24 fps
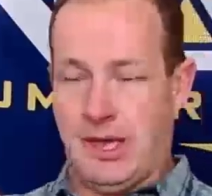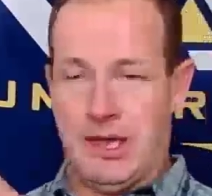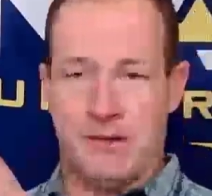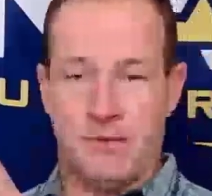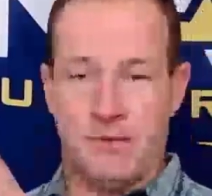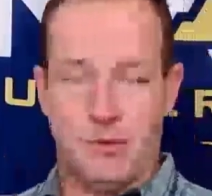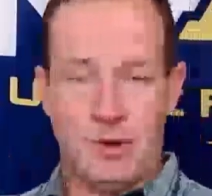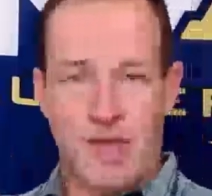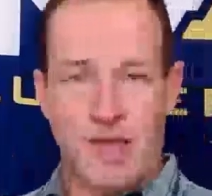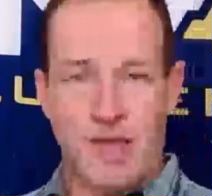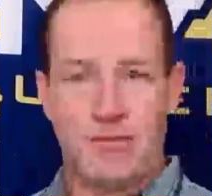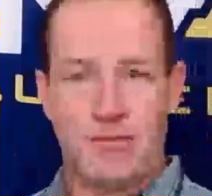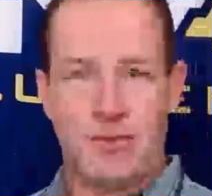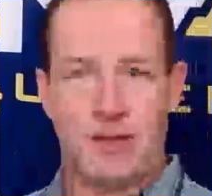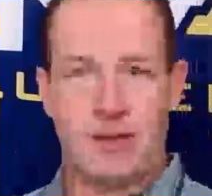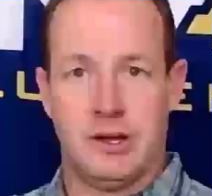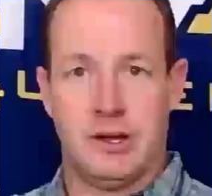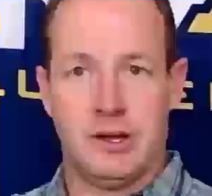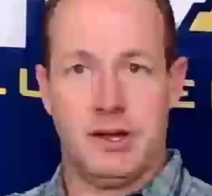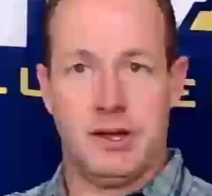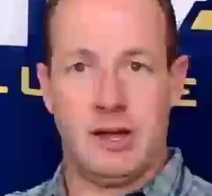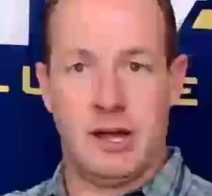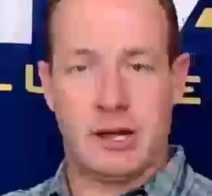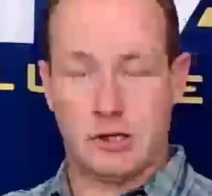if we have
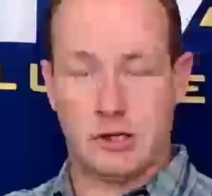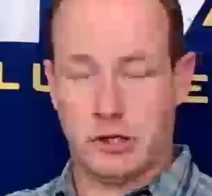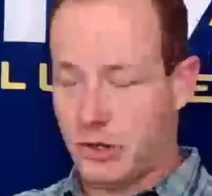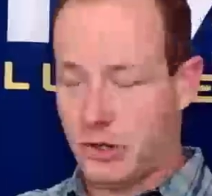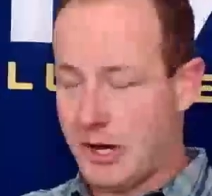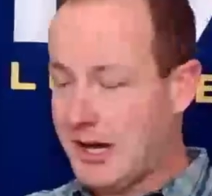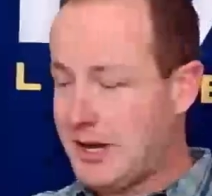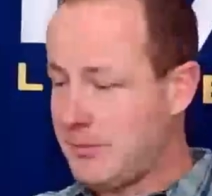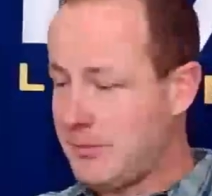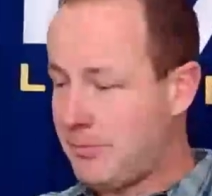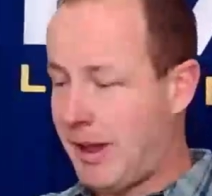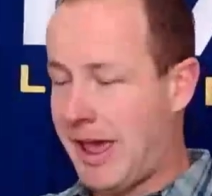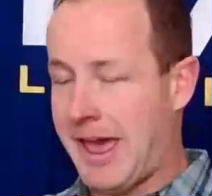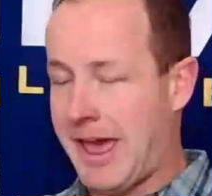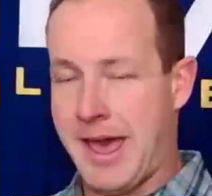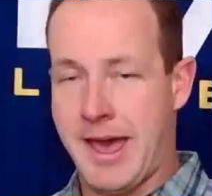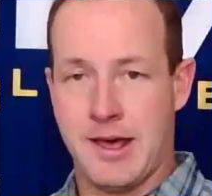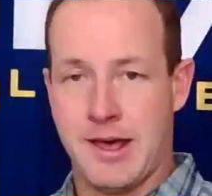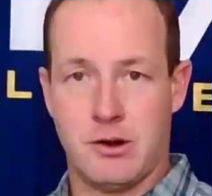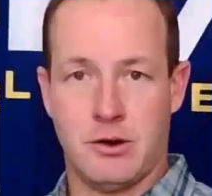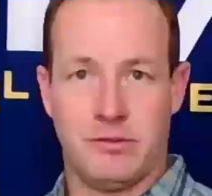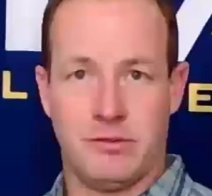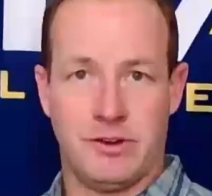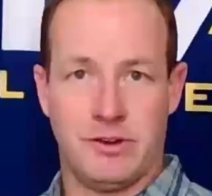a crane
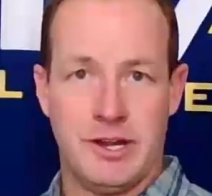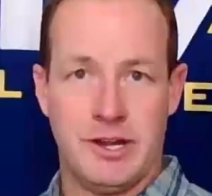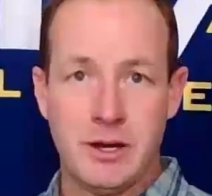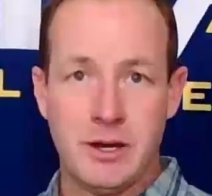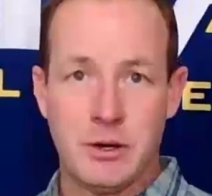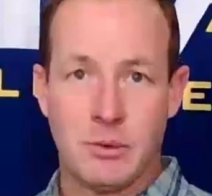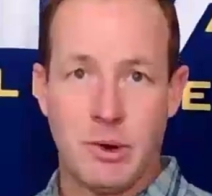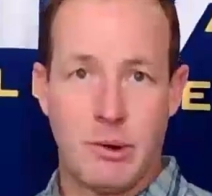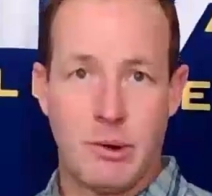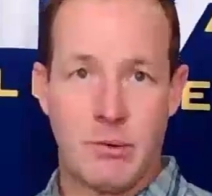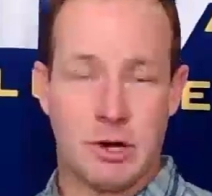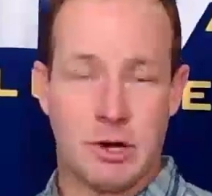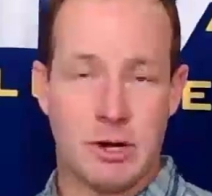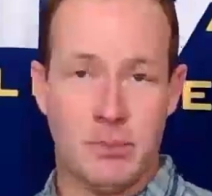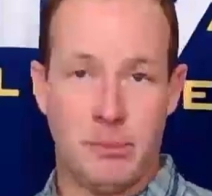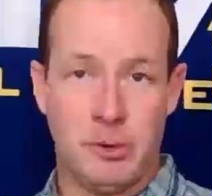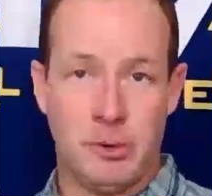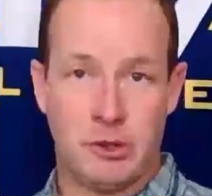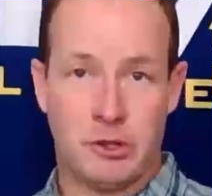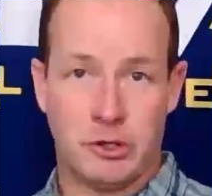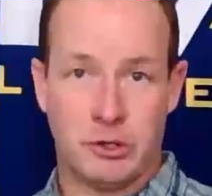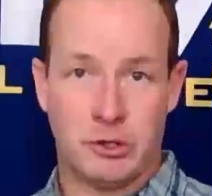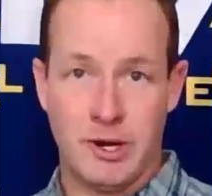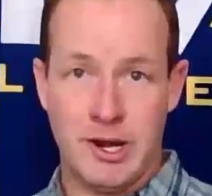pad over here where we're going to
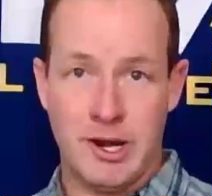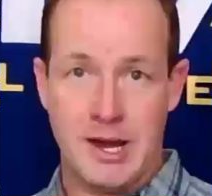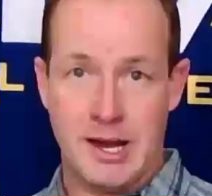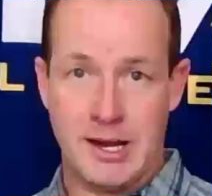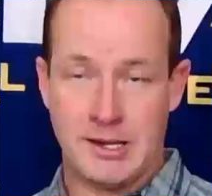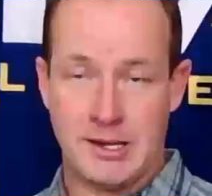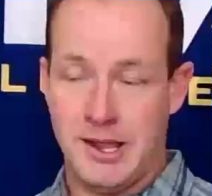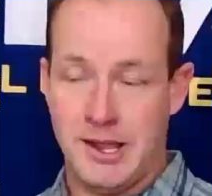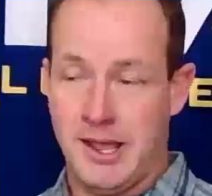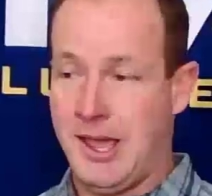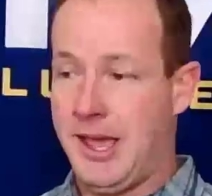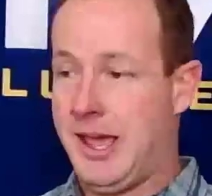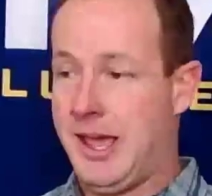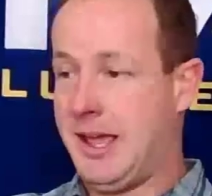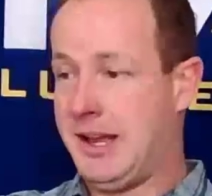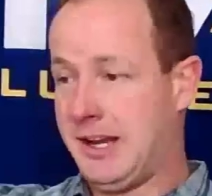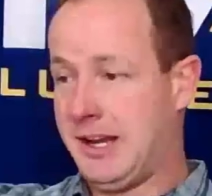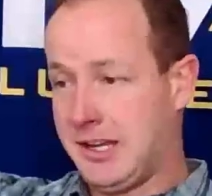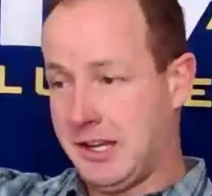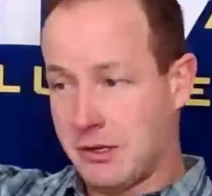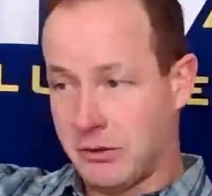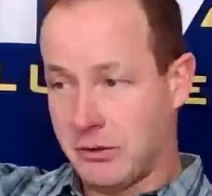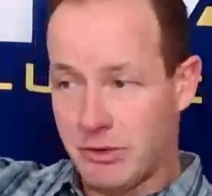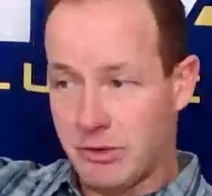put the crane
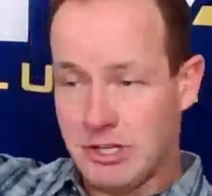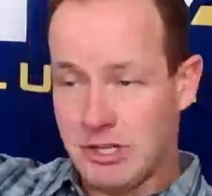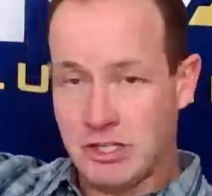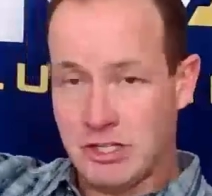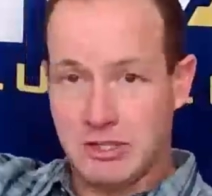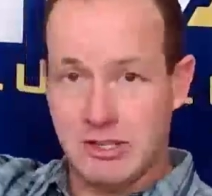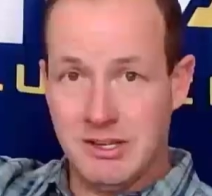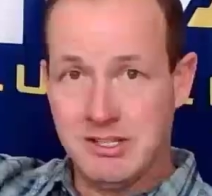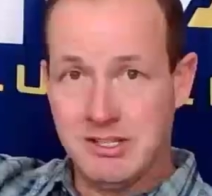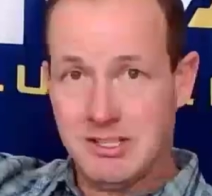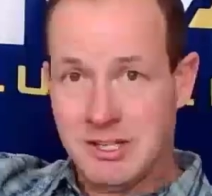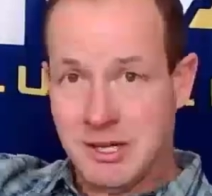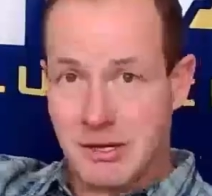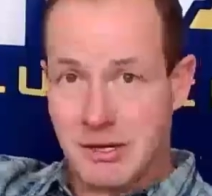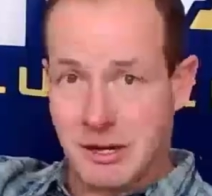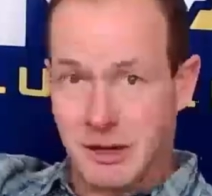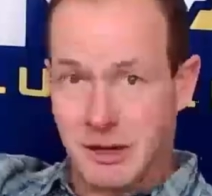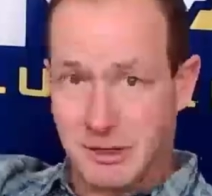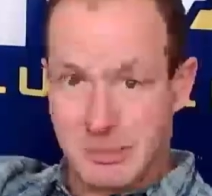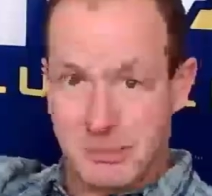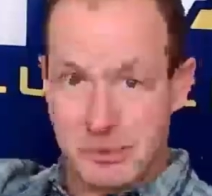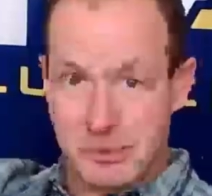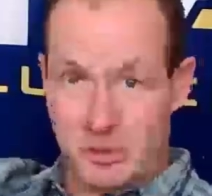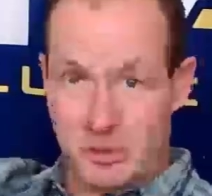and it can reach this
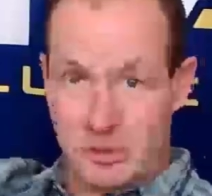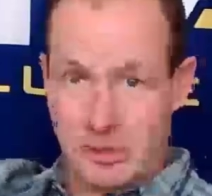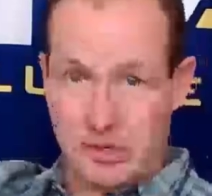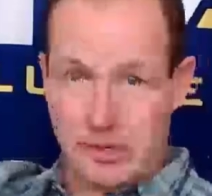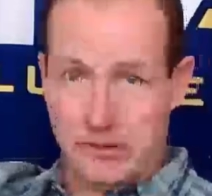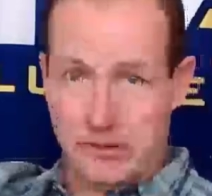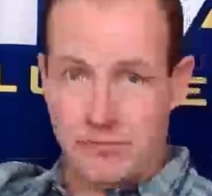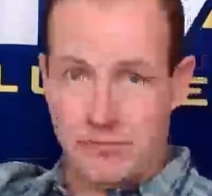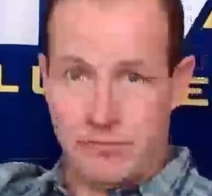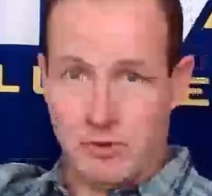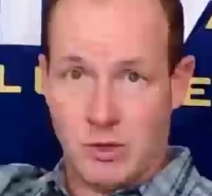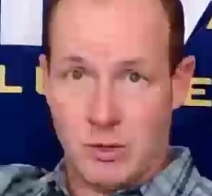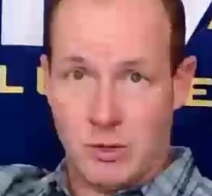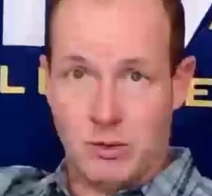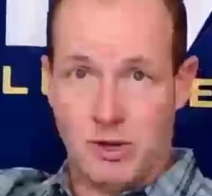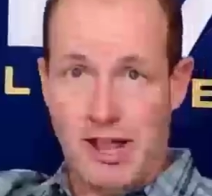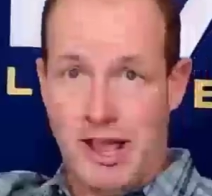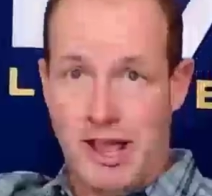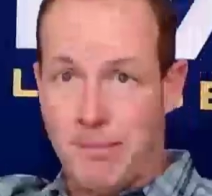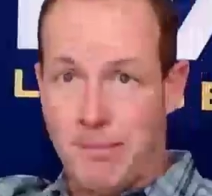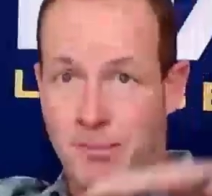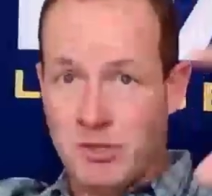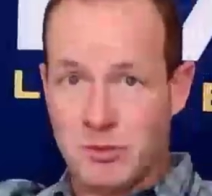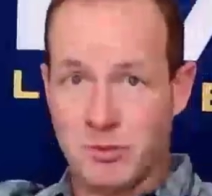area of the building,
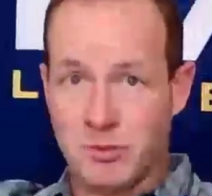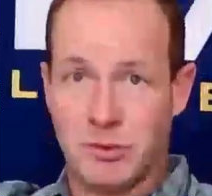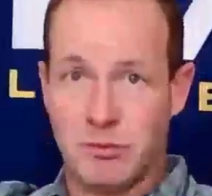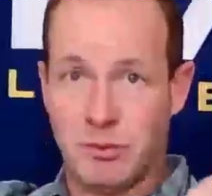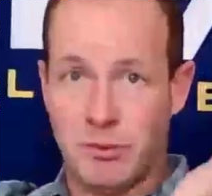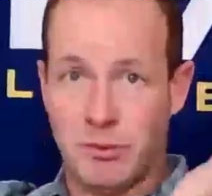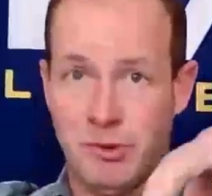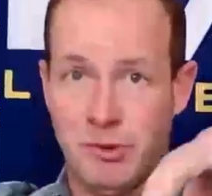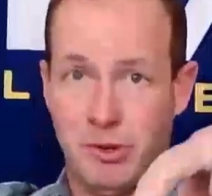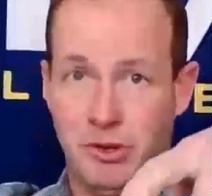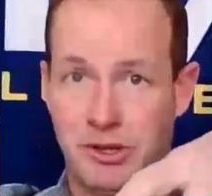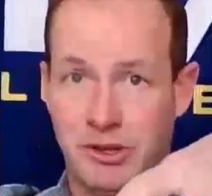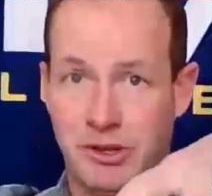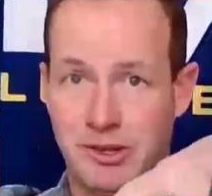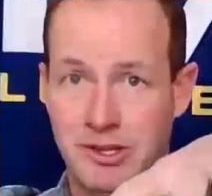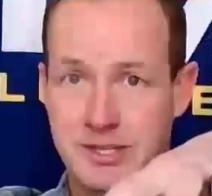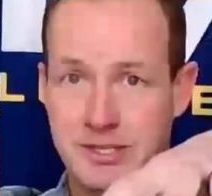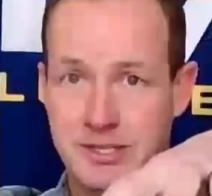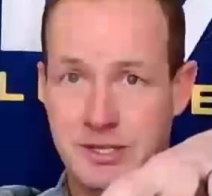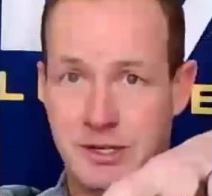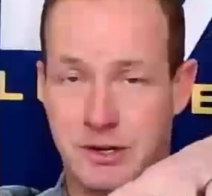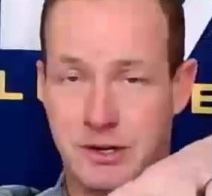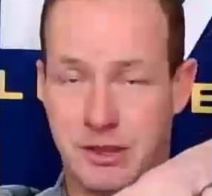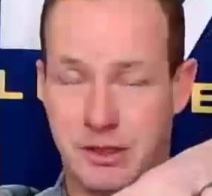what happens when we're building
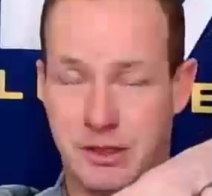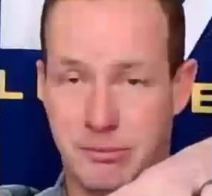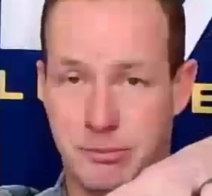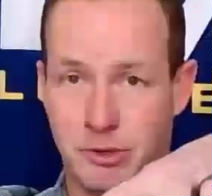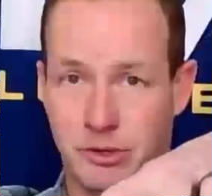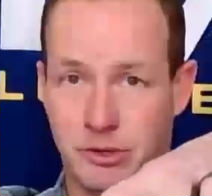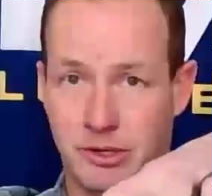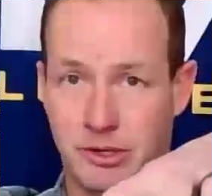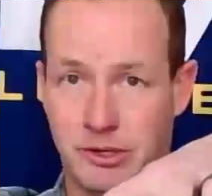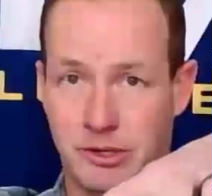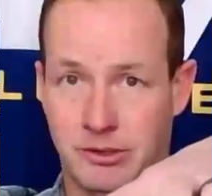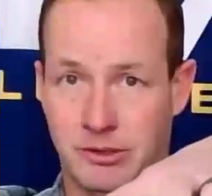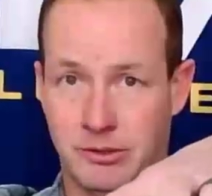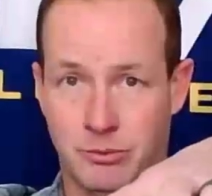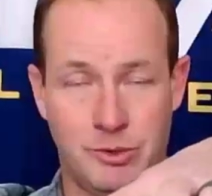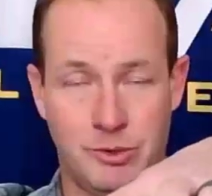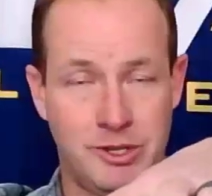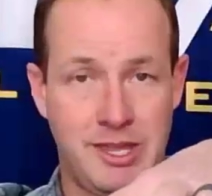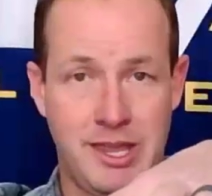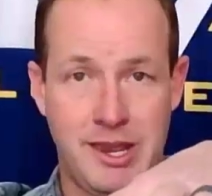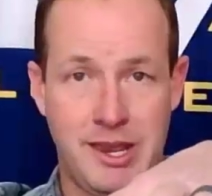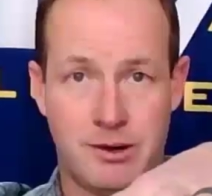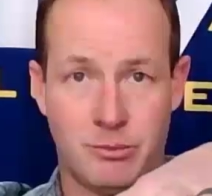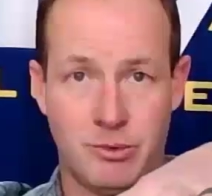this area of the building?
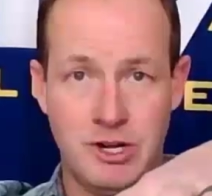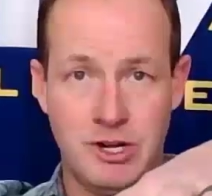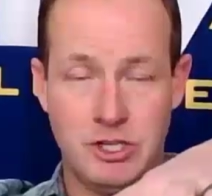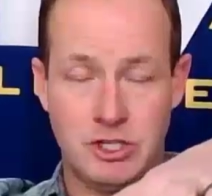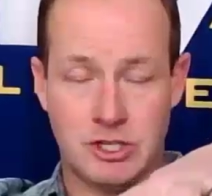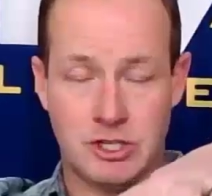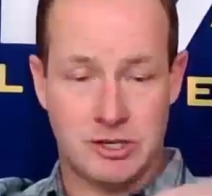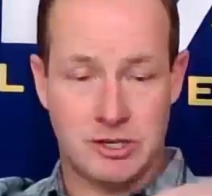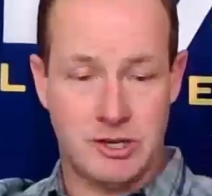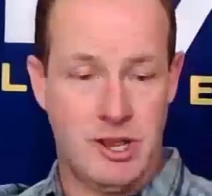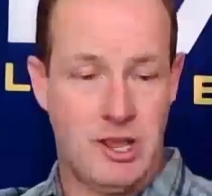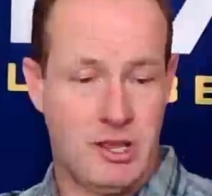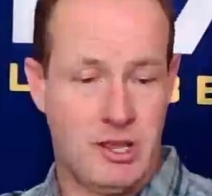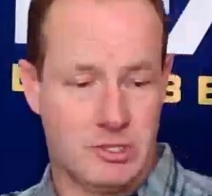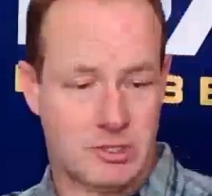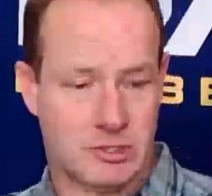We can't reach it.